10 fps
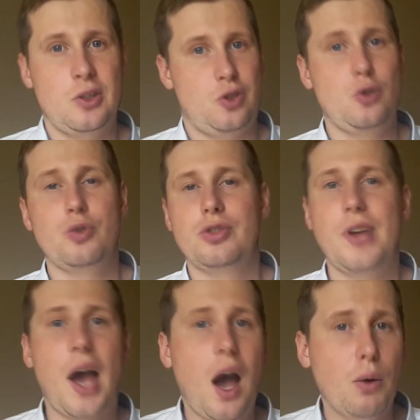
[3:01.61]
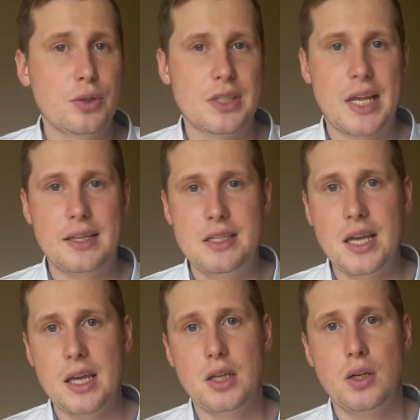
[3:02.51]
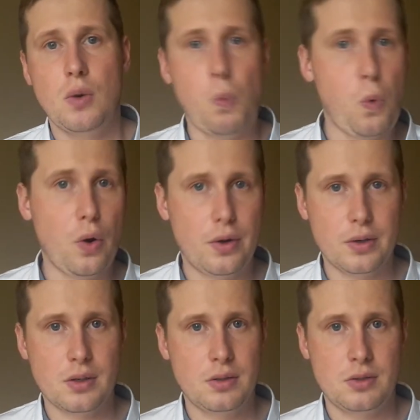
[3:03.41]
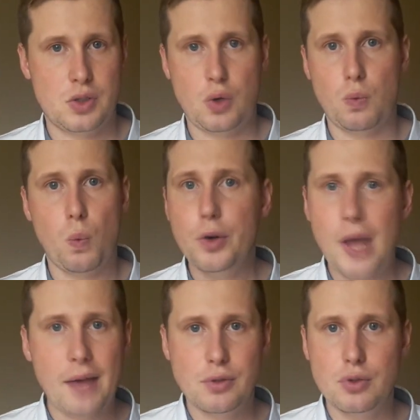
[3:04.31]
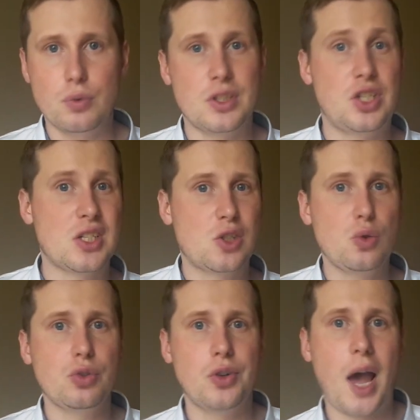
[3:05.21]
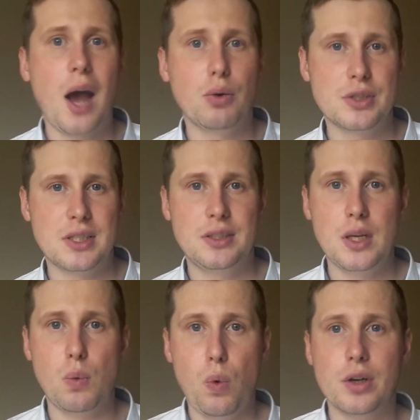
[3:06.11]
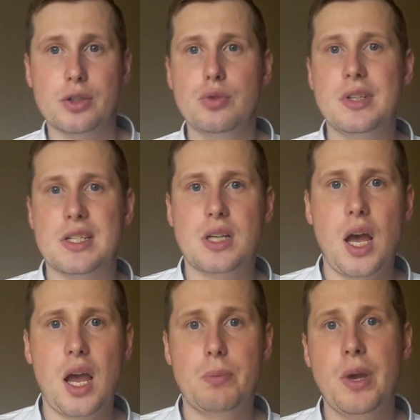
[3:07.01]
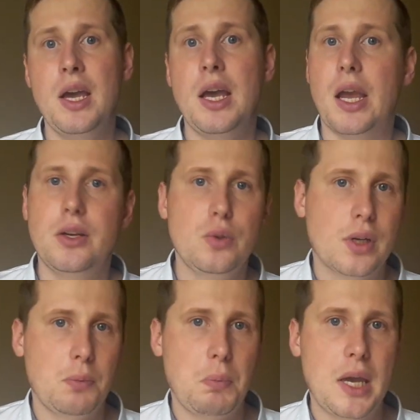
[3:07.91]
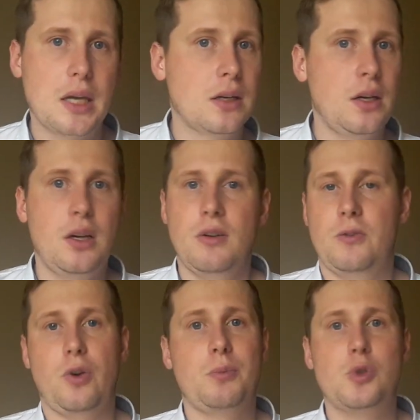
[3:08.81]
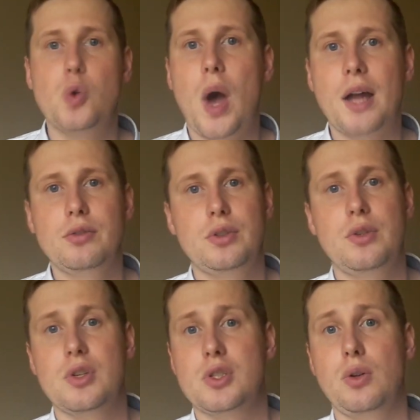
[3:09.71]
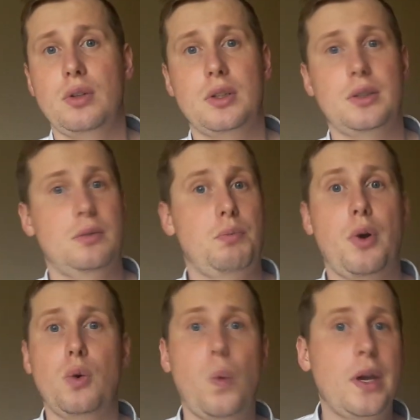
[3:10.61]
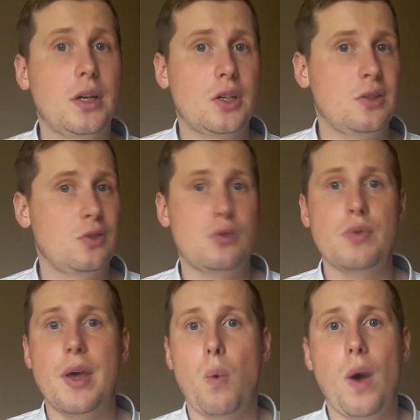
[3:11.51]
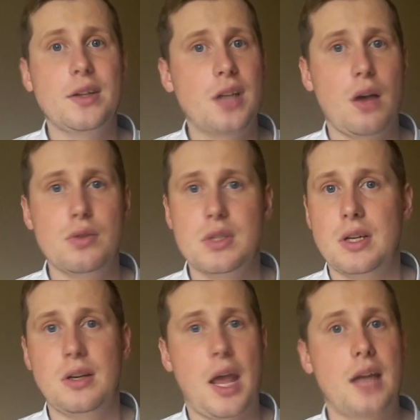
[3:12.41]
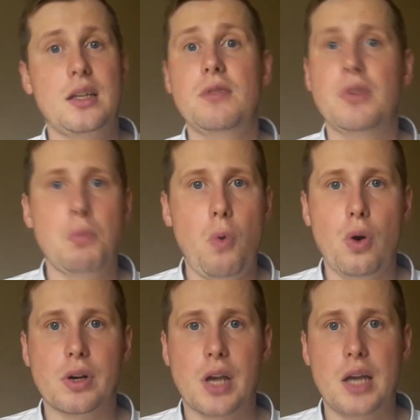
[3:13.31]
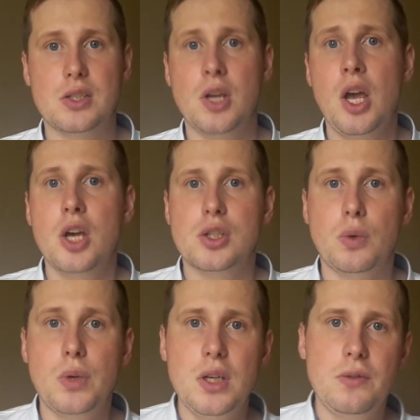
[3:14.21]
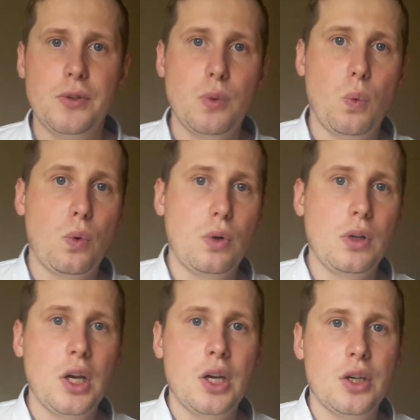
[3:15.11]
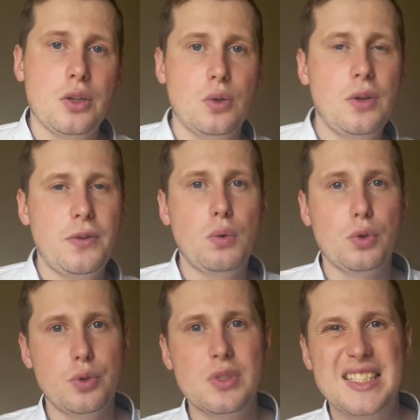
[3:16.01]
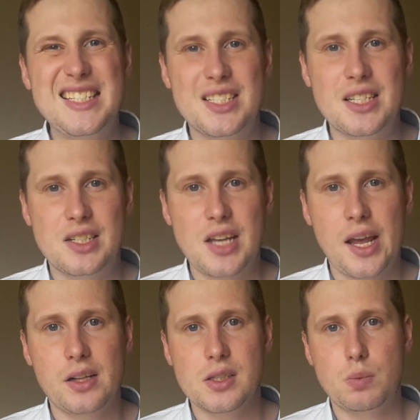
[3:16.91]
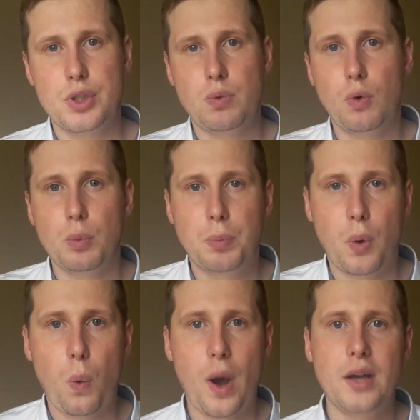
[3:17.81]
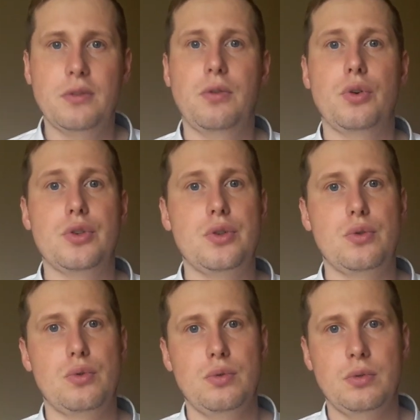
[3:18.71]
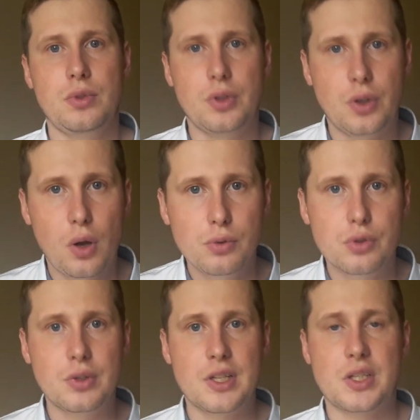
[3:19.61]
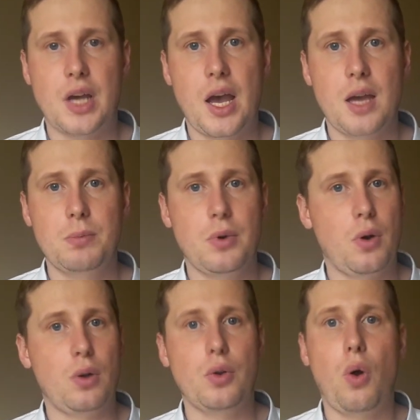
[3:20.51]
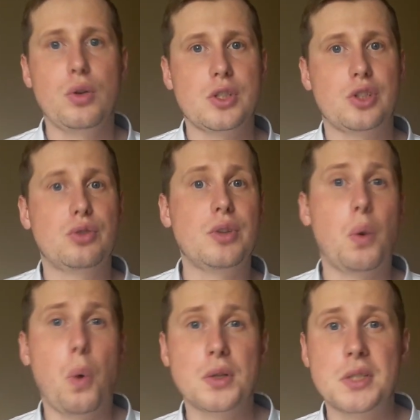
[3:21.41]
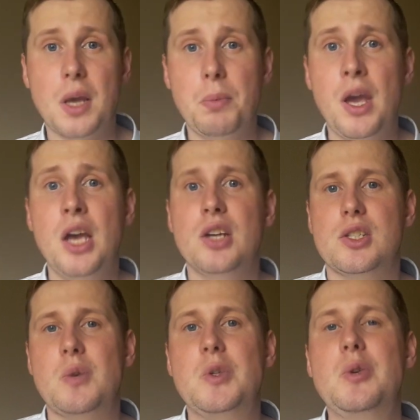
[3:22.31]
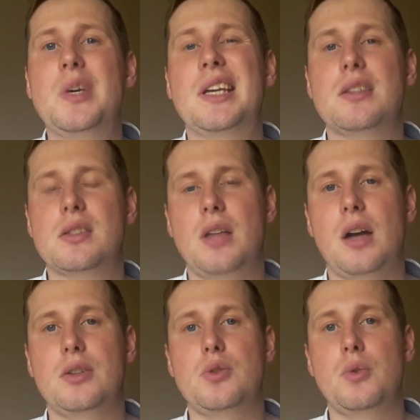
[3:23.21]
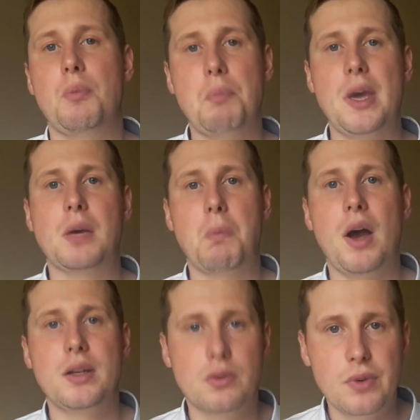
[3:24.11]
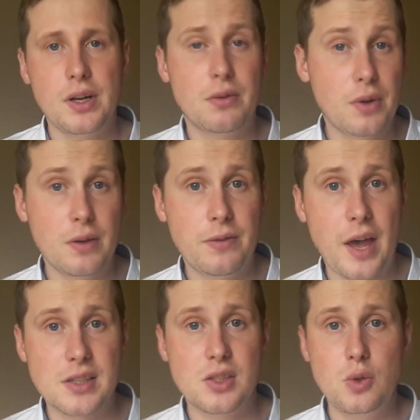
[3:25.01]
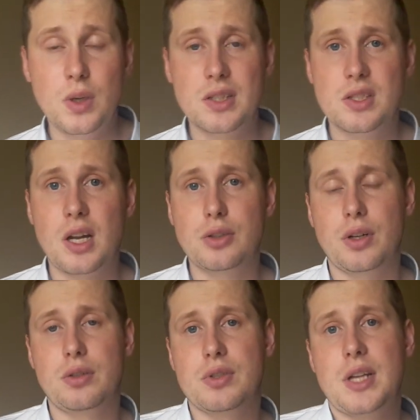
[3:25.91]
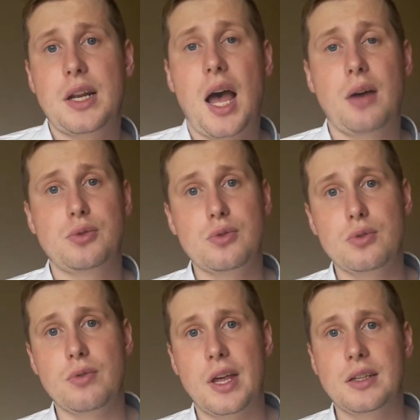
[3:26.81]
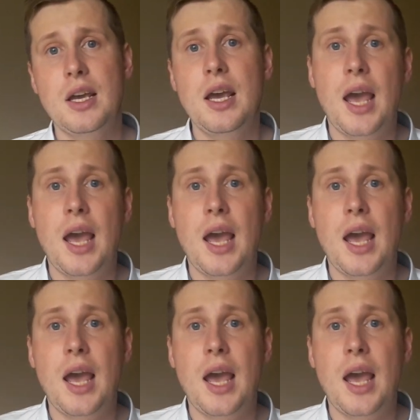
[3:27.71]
2-3 hours a day work. So what you have to do, just 2-3 hours a day work through the Skype, and you can make from $200 per week to the 1,000 and even more, guys. So if you will use these details which we will provide for you, you know, through the Skype or also through the WhatsApp, so you can start to make money really fast. You can start to understand how to do that.